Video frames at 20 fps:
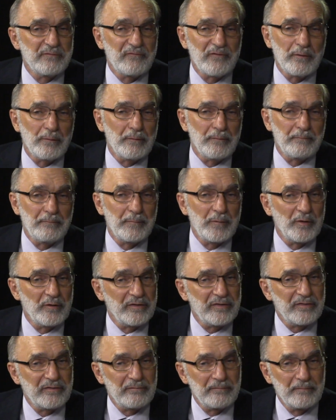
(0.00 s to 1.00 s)
for
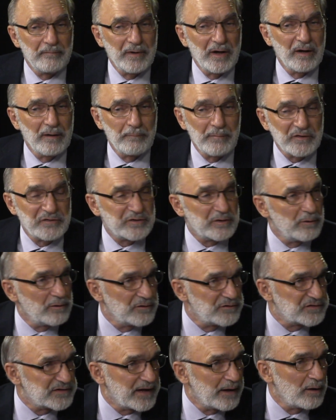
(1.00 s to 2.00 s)
both
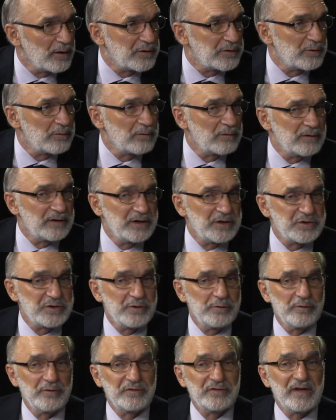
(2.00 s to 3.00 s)
musculoskeletal
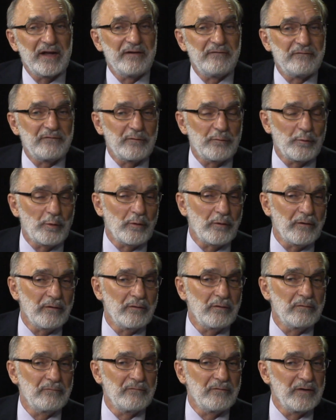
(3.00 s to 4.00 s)
issues and for
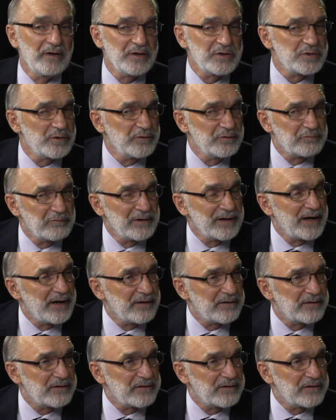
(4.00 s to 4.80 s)
issues related